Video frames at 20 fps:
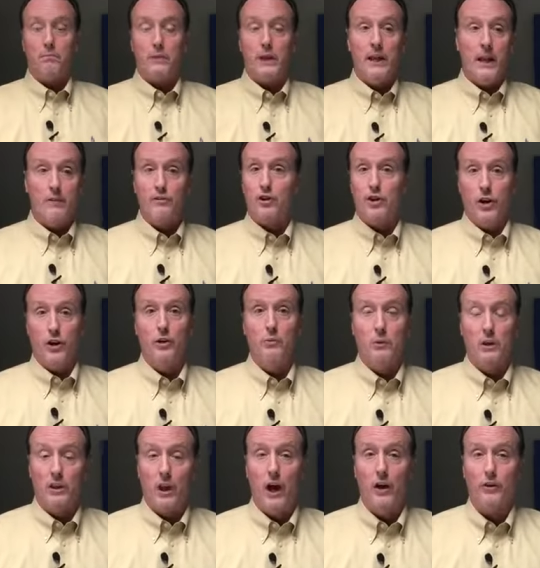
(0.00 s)
And I've shared it
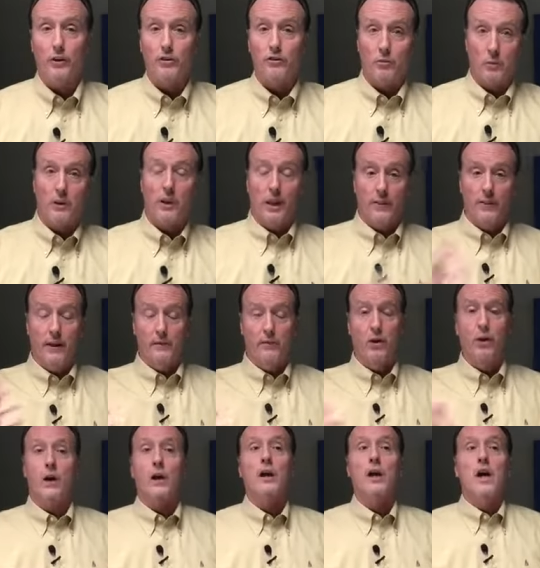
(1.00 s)
with others, with, and they
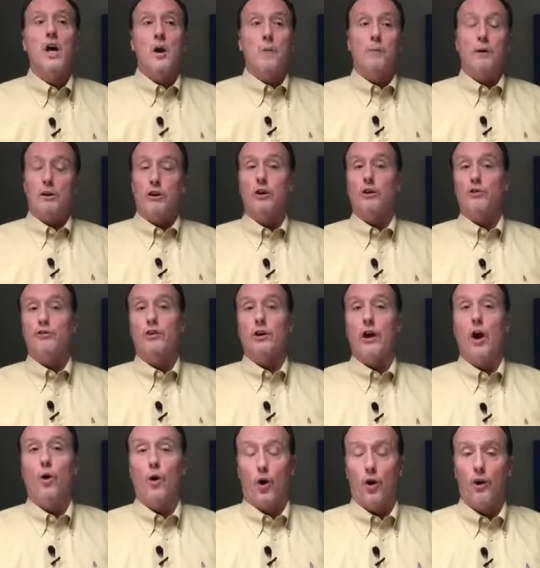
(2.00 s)
knew it. But years
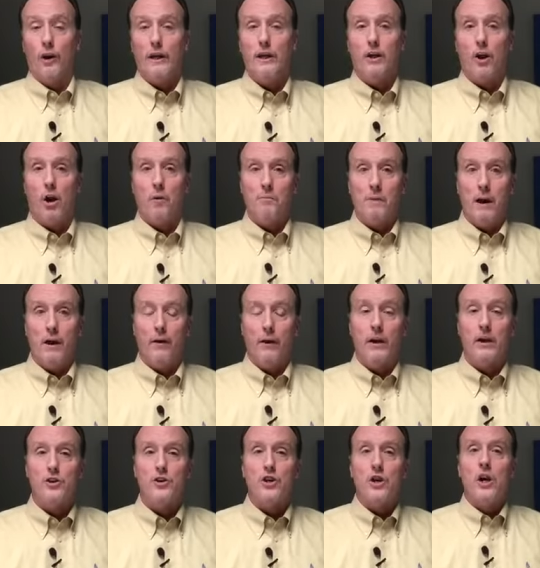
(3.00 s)
ago, early in our
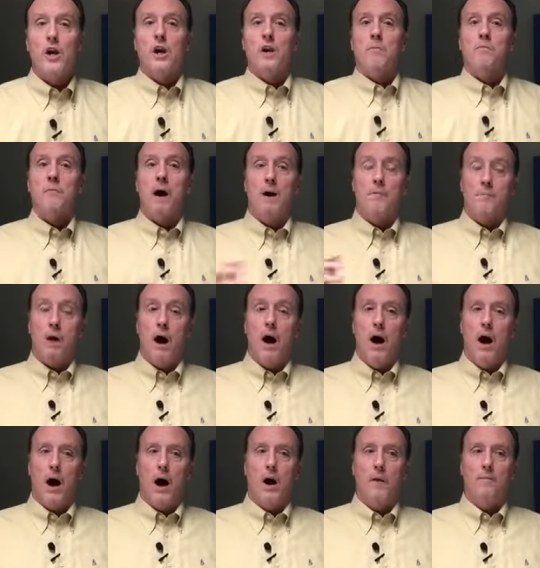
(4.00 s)
marriage, my
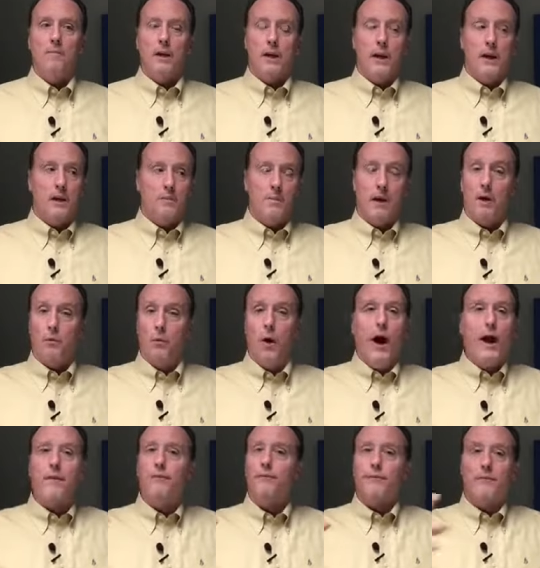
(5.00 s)
mom and my
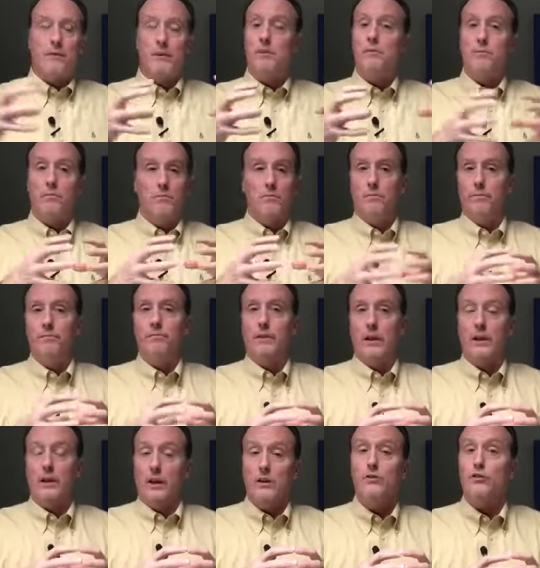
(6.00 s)
wife
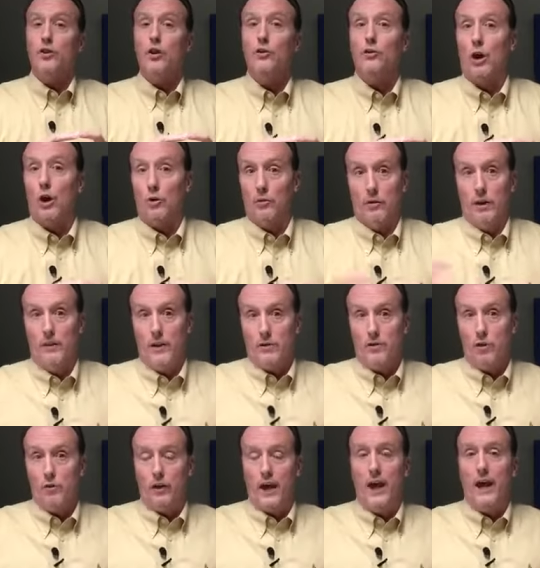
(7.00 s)
did, and still don't, and that's
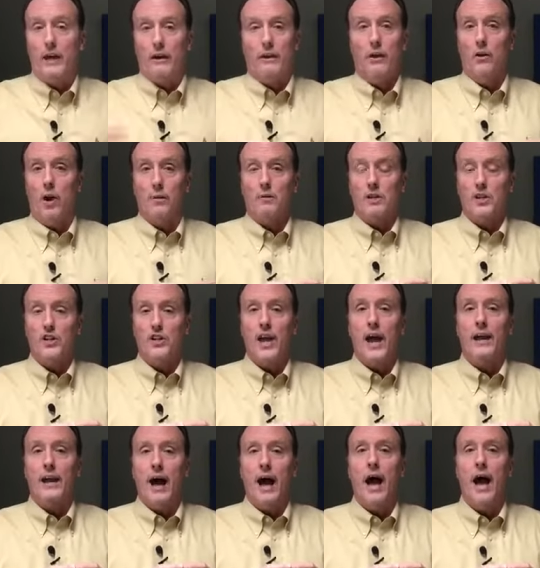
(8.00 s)
okay. They don't always see
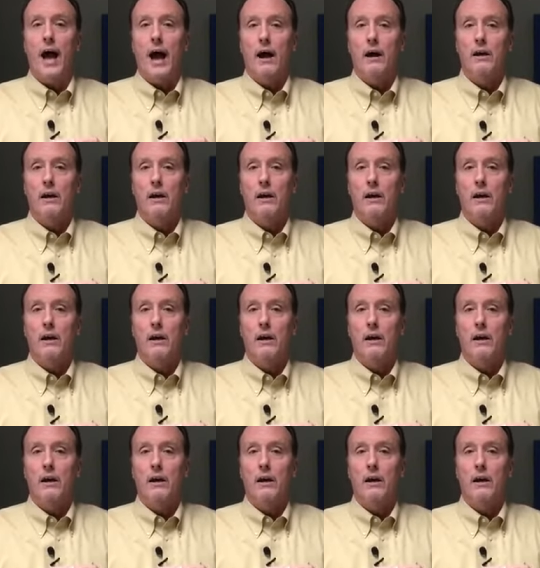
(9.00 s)
eye to eye.